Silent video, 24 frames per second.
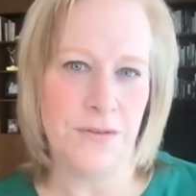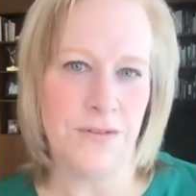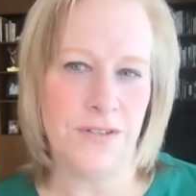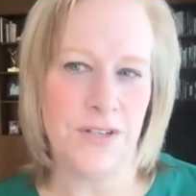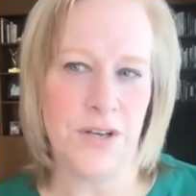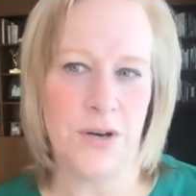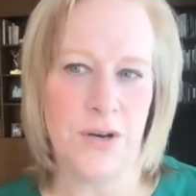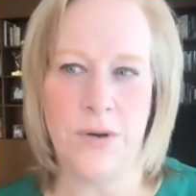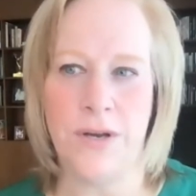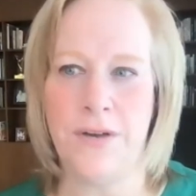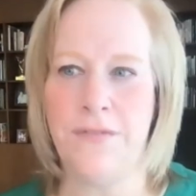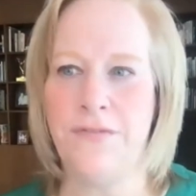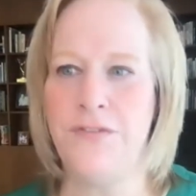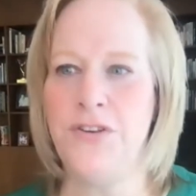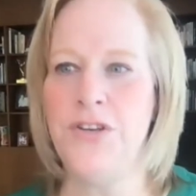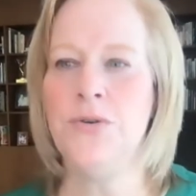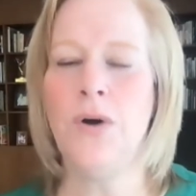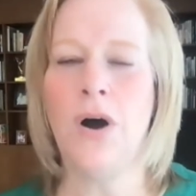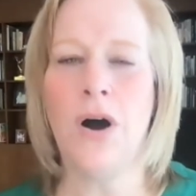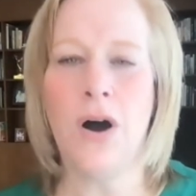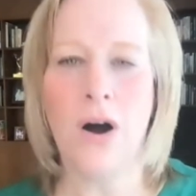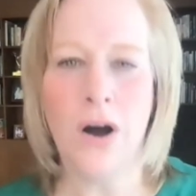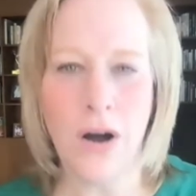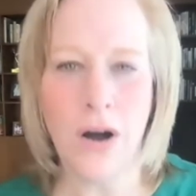So if
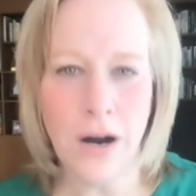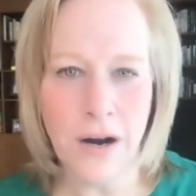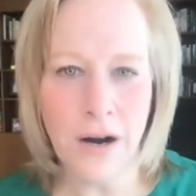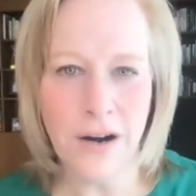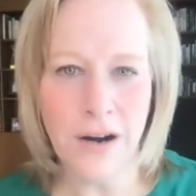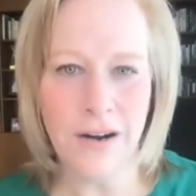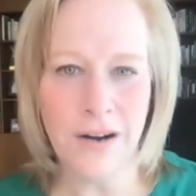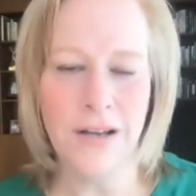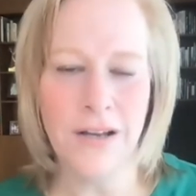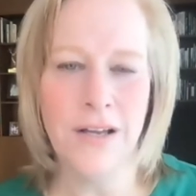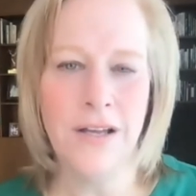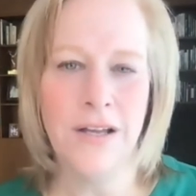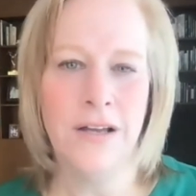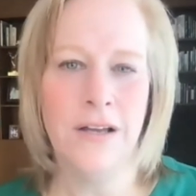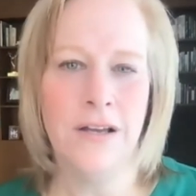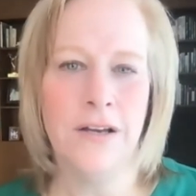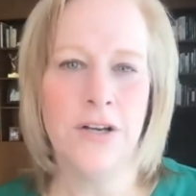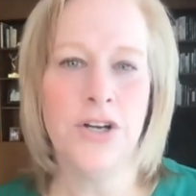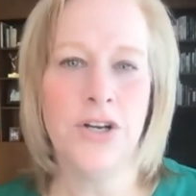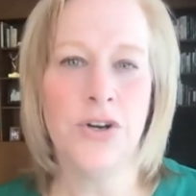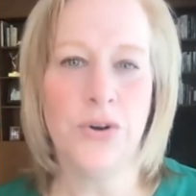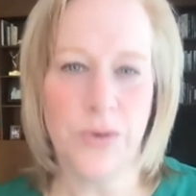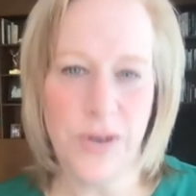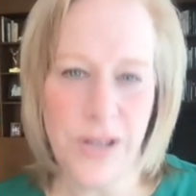you are
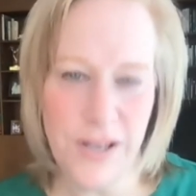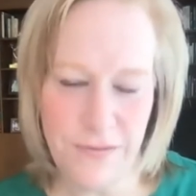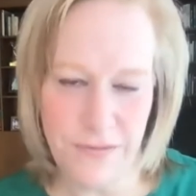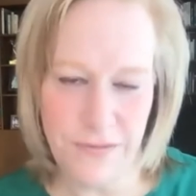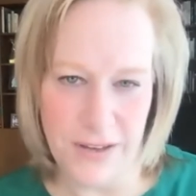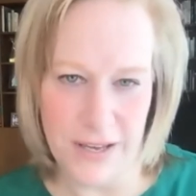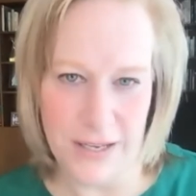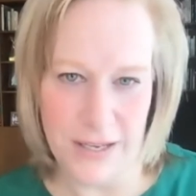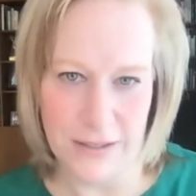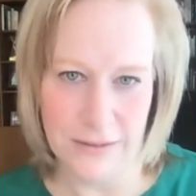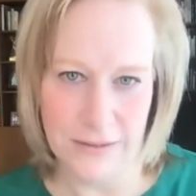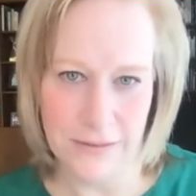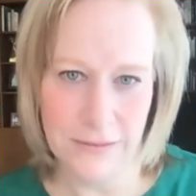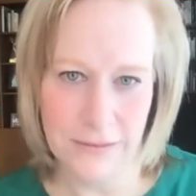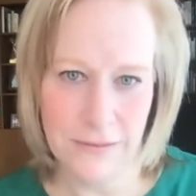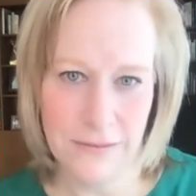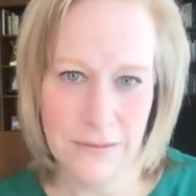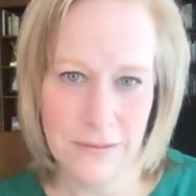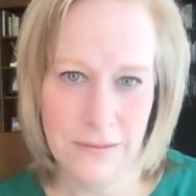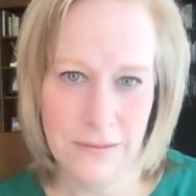grieving